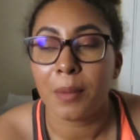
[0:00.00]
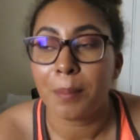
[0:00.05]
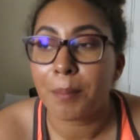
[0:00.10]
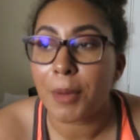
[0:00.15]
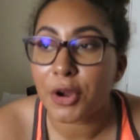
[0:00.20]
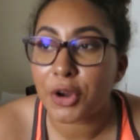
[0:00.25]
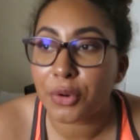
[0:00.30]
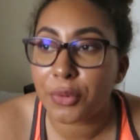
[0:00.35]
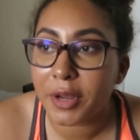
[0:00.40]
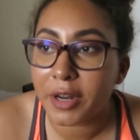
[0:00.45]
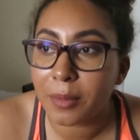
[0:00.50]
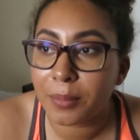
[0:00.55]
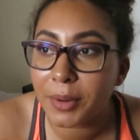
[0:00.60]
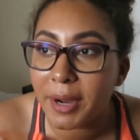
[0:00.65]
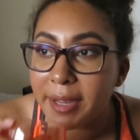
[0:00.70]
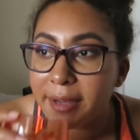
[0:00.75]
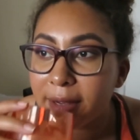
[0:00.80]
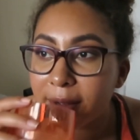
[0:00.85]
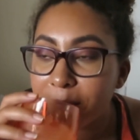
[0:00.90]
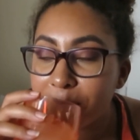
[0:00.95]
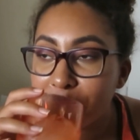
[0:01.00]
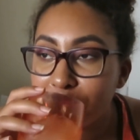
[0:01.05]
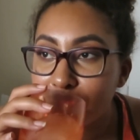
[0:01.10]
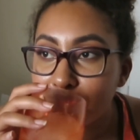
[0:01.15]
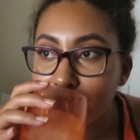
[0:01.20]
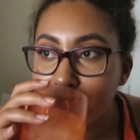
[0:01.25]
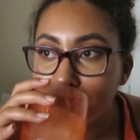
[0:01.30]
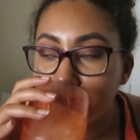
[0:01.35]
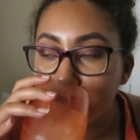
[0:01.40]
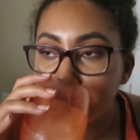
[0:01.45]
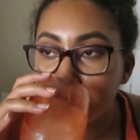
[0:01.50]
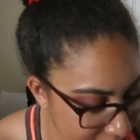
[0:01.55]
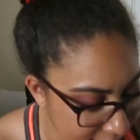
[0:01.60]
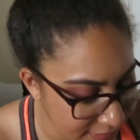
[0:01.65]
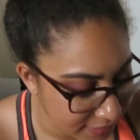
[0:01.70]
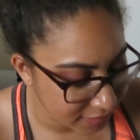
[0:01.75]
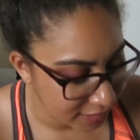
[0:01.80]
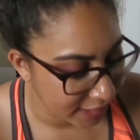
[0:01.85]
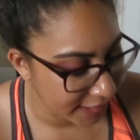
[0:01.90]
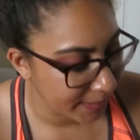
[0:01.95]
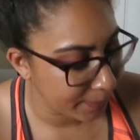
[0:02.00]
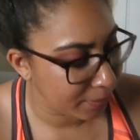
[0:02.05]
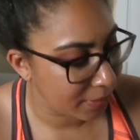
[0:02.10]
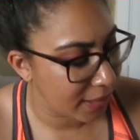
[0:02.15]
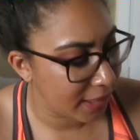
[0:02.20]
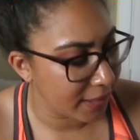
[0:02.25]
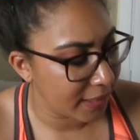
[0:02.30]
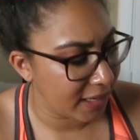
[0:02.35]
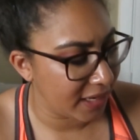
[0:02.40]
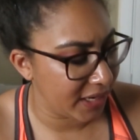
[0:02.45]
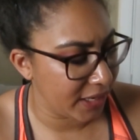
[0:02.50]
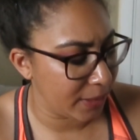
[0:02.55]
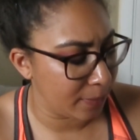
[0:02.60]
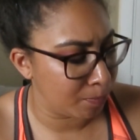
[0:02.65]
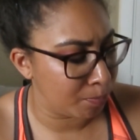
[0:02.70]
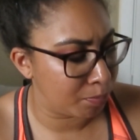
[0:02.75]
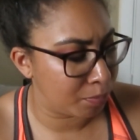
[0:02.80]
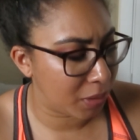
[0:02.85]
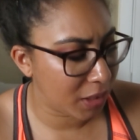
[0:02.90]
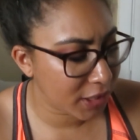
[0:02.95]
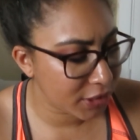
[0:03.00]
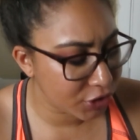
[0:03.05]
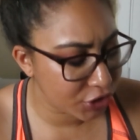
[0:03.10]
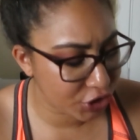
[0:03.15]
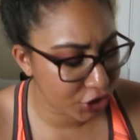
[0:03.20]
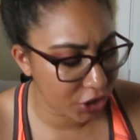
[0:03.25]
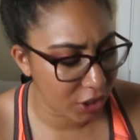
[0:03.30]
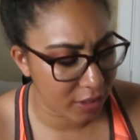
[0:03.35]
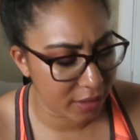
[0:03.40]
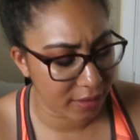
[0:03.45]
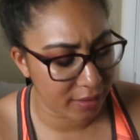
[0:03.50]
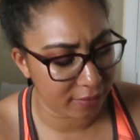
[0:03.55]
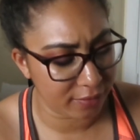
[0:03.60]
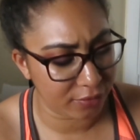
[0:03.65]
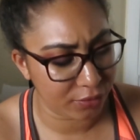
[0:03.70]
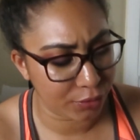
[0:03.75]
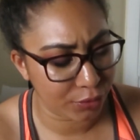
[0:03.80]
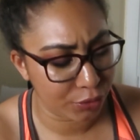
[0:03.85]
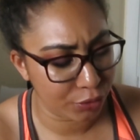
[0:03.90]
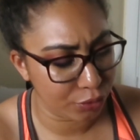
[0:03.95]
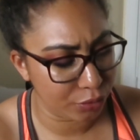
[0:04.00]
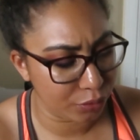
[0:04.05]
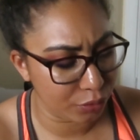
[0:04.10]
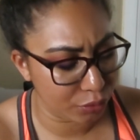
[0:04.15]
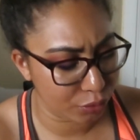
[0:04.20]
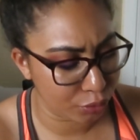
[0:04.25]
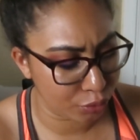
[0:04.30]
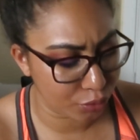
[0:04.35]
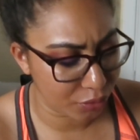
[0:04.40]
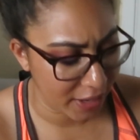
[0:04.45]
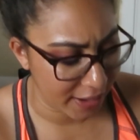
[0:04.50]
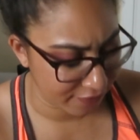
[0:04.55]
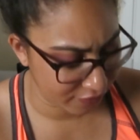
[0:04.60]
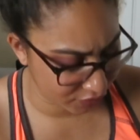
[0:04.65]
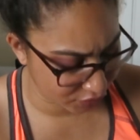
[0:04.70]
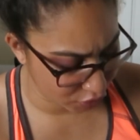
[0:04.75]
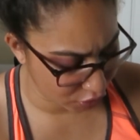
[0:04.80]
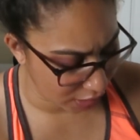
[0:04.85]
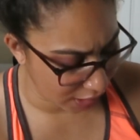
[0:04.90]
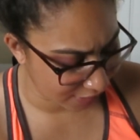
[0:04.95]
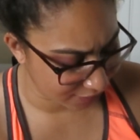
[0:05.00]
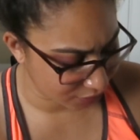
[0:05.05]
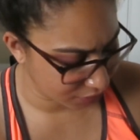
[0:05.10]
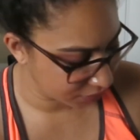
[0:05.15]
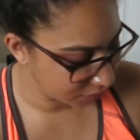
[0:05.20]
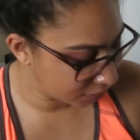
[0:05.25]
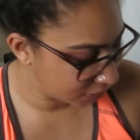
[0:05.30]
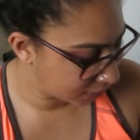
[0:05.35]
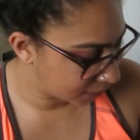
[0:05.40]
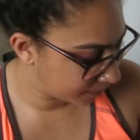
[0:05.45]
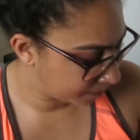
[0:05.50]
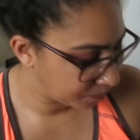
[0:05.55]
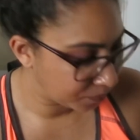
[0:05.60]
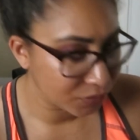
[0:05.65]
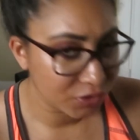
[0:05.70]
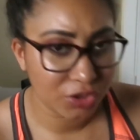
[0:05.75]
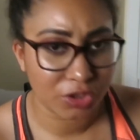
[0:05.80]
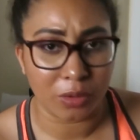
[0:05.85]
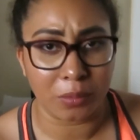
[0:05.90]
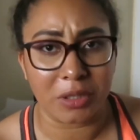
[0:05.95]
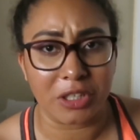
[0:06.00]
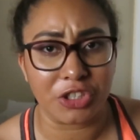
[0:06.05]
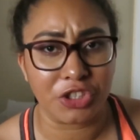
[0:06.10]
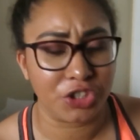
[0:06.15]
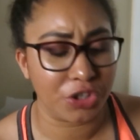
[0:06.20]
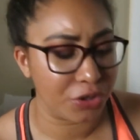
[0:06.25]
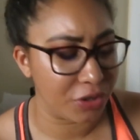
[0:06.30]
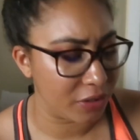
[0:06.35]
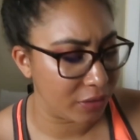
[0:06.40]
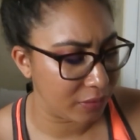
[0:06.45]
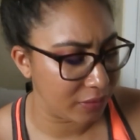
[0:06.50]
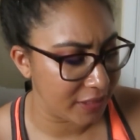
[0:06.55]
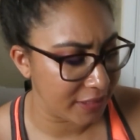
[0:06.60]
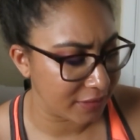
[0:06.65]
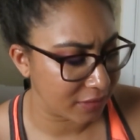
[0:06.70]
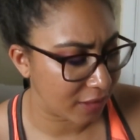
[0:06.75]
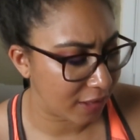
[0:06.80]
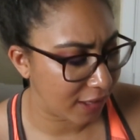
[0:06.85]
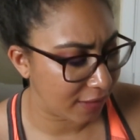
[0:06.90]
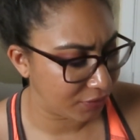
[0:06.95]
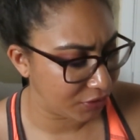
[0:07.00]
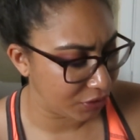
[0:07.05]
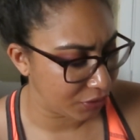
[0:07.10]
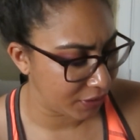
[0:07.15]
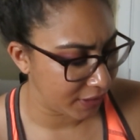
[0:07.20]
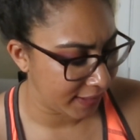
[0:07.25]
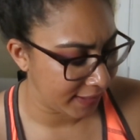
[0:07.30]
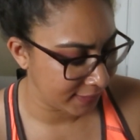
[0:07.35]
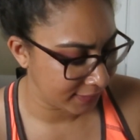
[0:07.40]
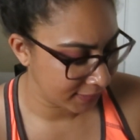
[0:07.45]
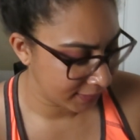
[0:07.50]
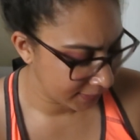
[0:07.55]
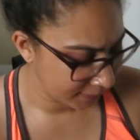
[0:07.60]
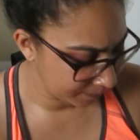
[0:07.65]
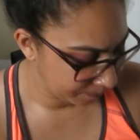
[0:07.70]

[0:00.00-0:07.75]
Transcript: Margarita break. Next, I bought a bunch of graphic novels, so I'm gonna show you these off to you guys.